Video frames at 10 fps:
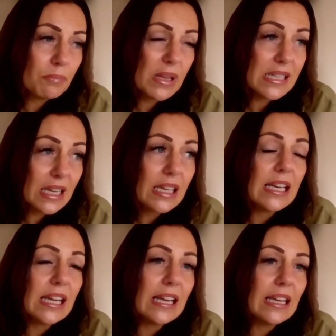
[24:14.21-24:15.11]

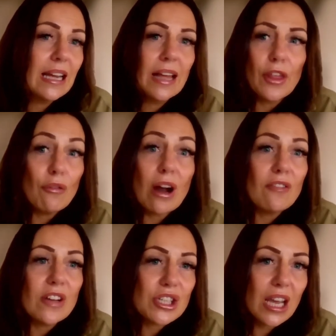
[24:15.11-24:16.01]
particularly, that are out
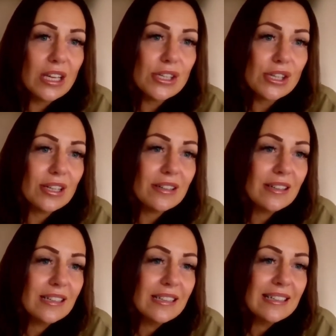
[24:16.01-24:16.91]
of education,